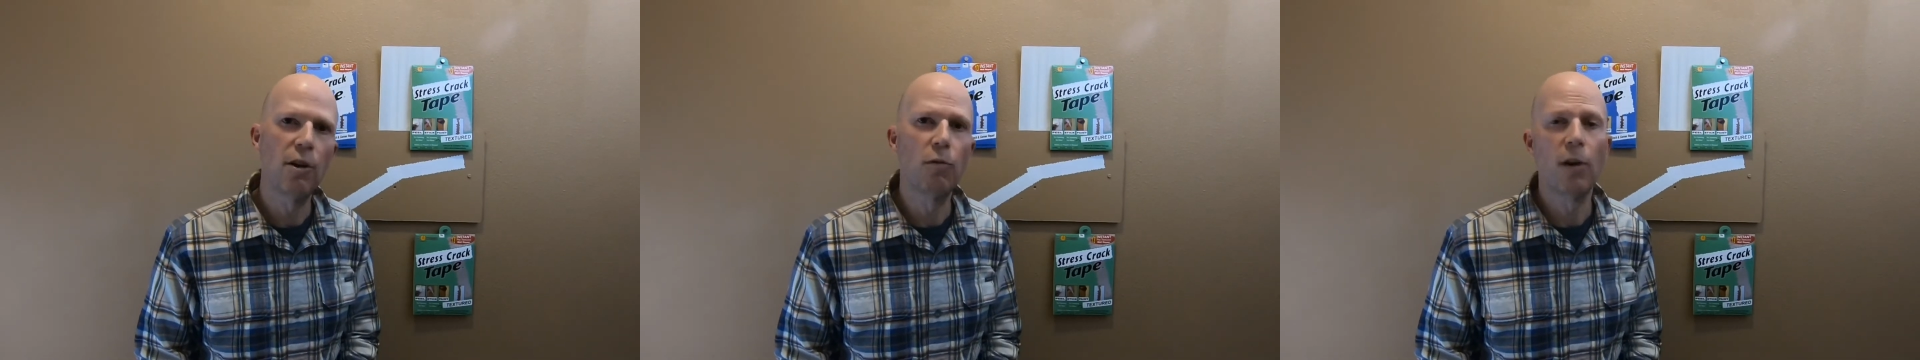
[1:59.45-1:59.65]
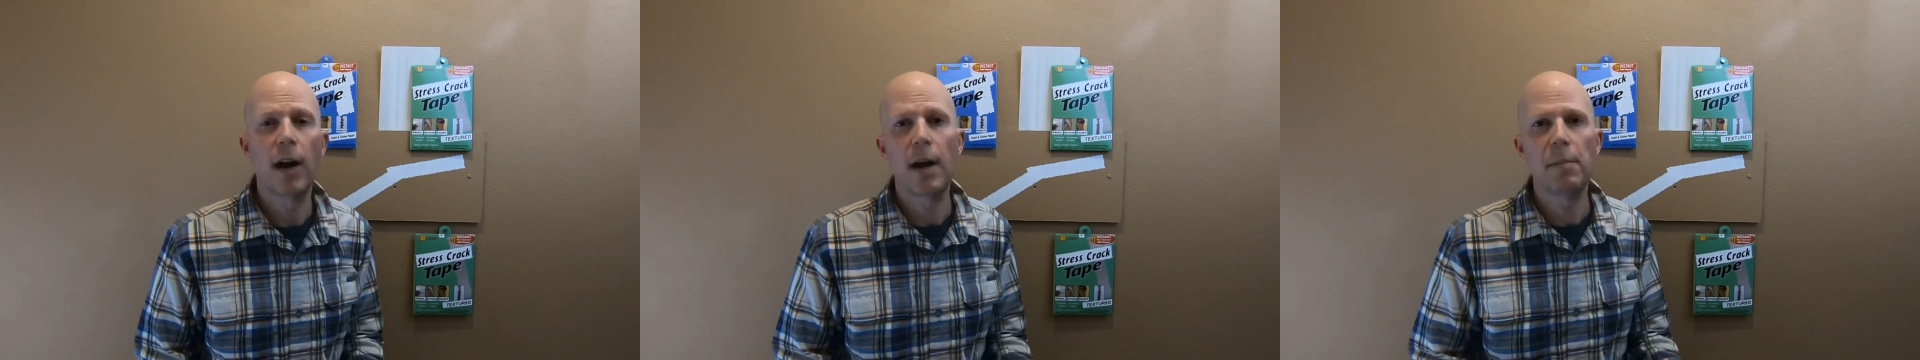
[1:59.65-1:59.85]

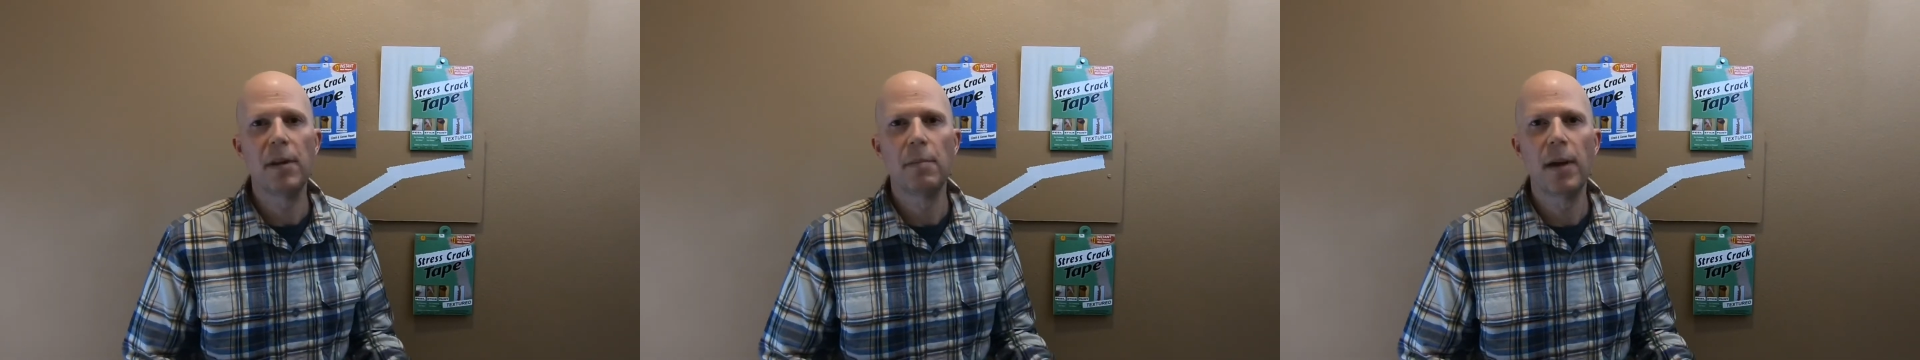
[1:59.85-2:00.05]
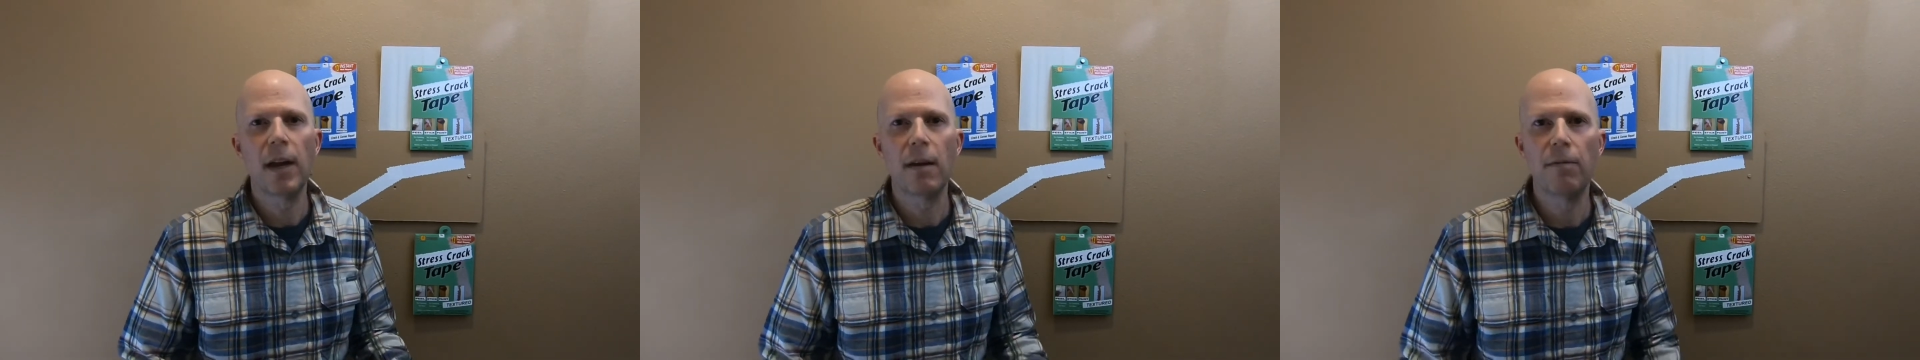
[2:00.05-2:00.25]
We're happy to
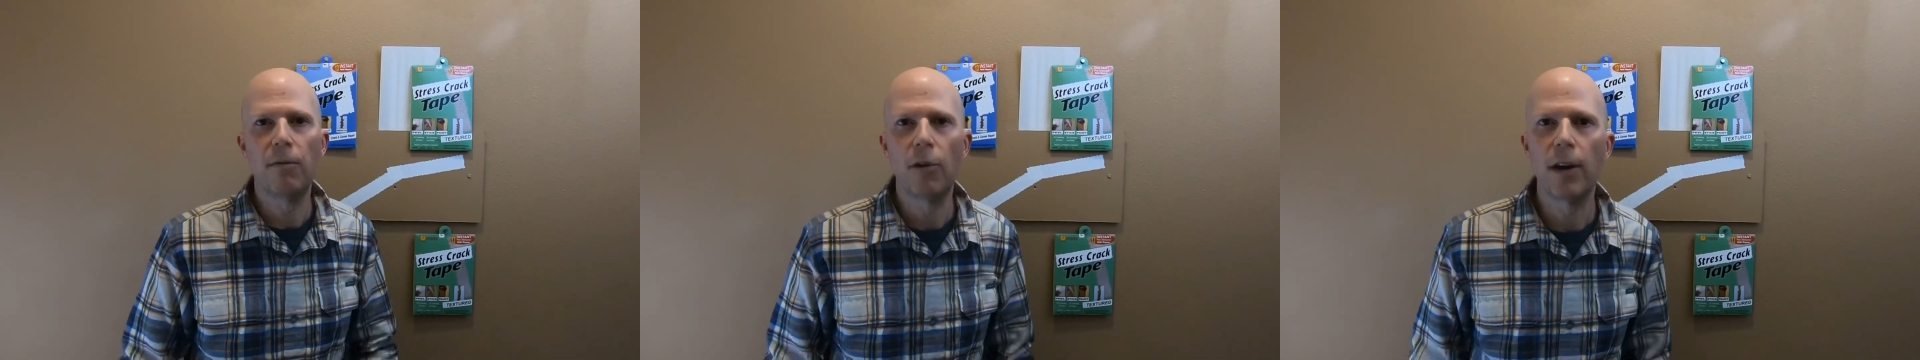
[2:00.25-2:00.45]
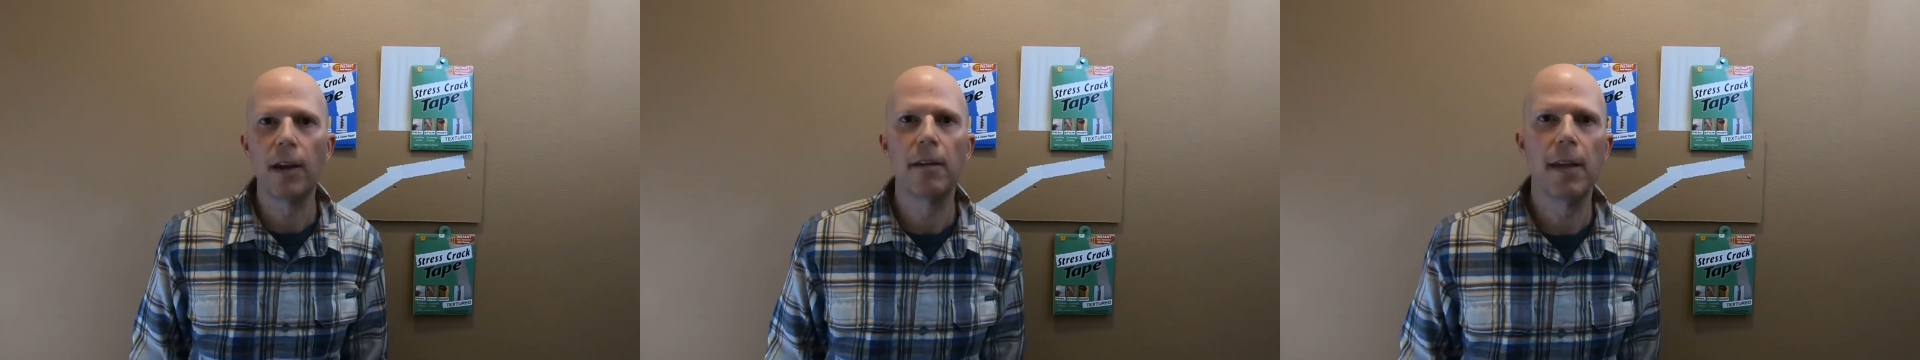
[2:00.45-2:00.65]
make them
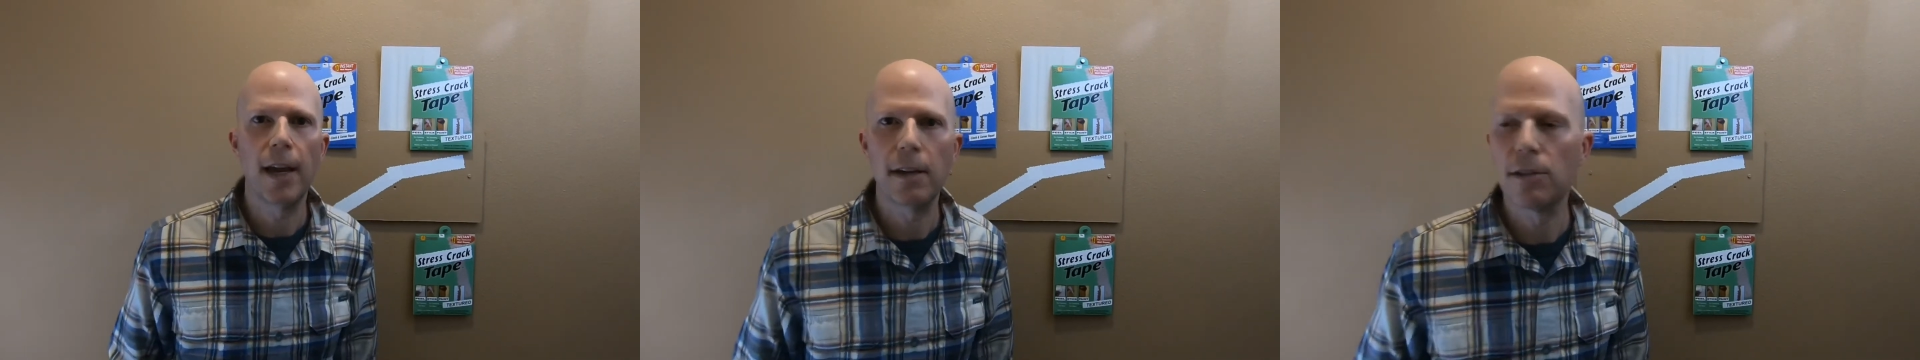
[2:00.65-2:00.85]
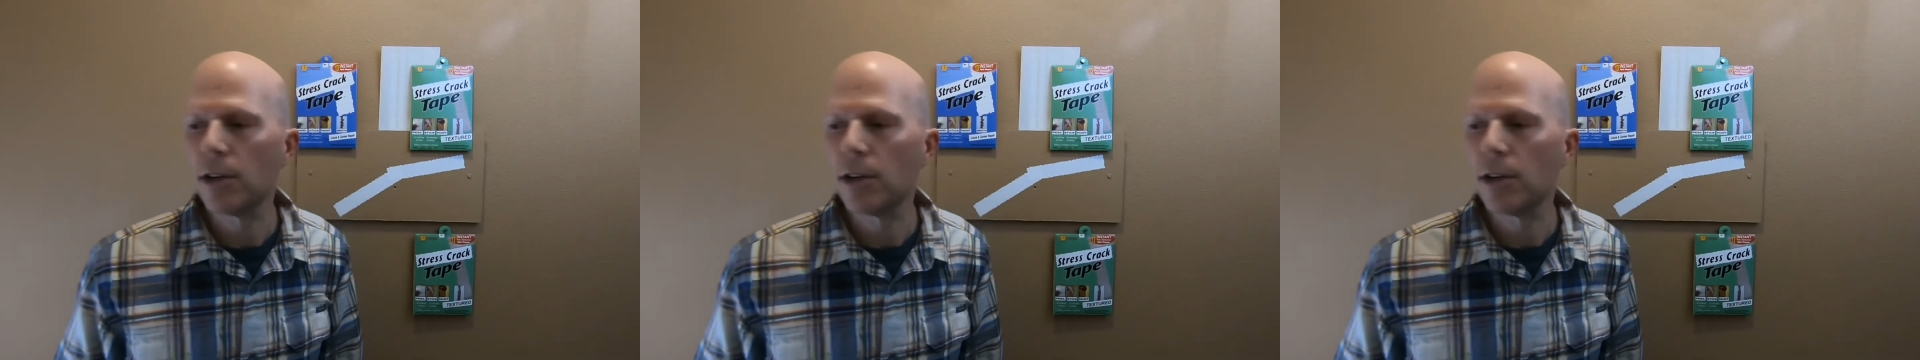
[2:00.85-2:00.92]
for you. Thanks.